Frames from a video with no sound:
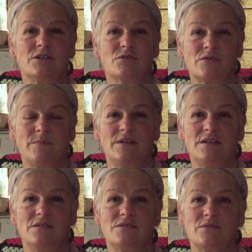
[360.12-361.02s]

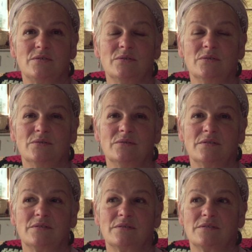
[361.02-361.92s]
contributed to
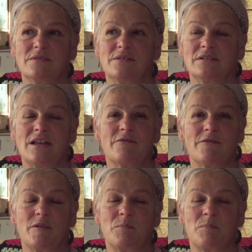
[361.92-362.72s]
the love of the